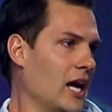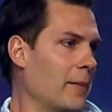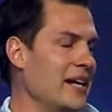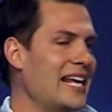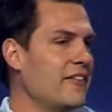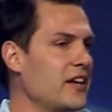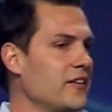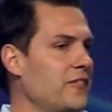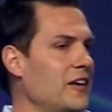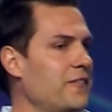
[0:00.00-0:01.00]
I mean,
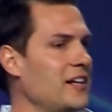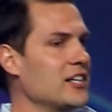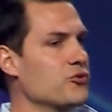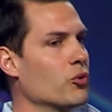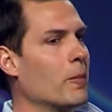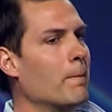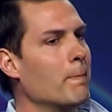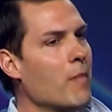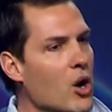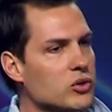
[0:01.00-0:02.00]
if, if it is
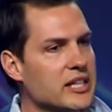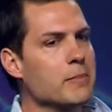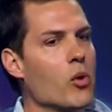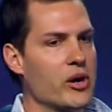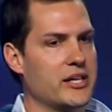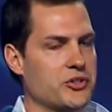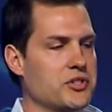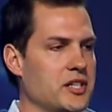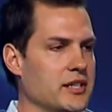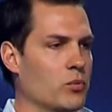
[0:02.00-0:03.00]
remotely more
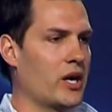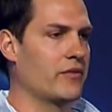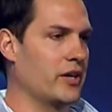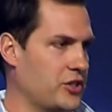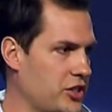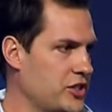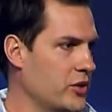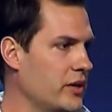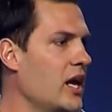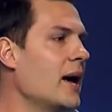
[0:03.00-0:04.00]
interesting than whatever it is she's
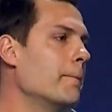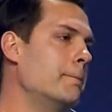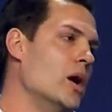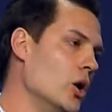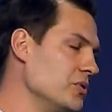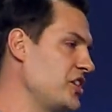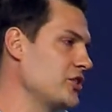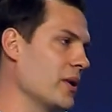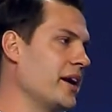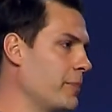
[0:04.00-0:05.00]
doing, boom, she's
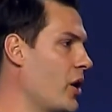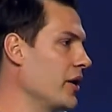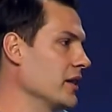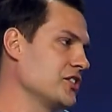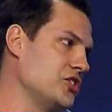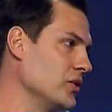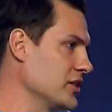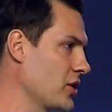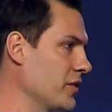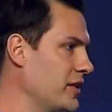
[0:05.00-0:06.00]
ready to party. Let's do
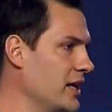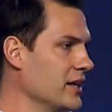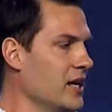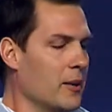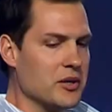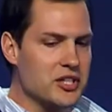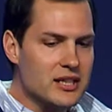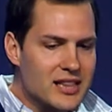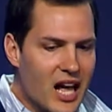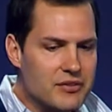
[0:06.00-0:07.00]
this whole thing. But she
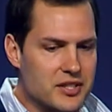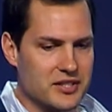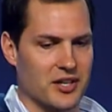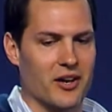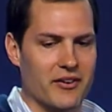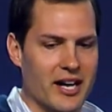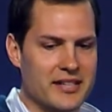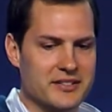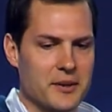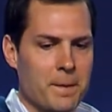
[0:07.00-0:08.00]
loves to start,
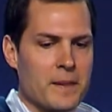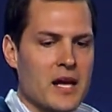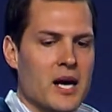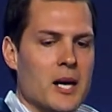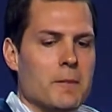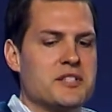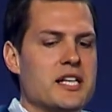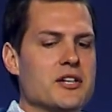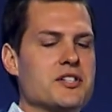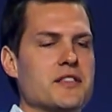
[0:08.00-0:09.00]
right? But see,
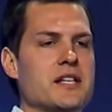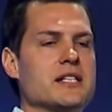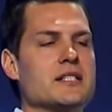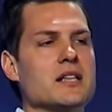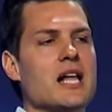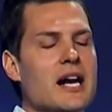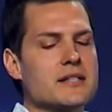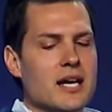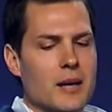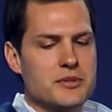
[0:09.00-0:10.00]
here's the thing is a lot of
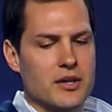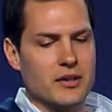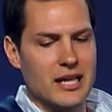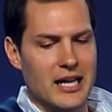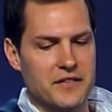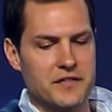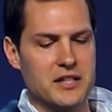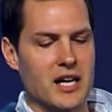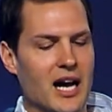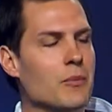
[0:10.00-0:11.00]
times in our life,
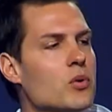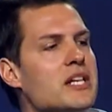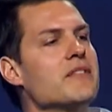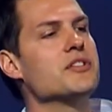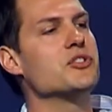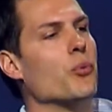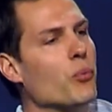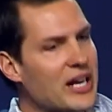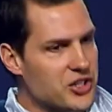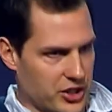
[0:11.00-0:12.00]
God will give us
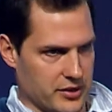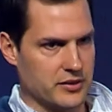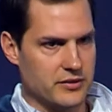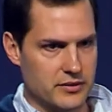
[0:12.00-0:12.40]
direction,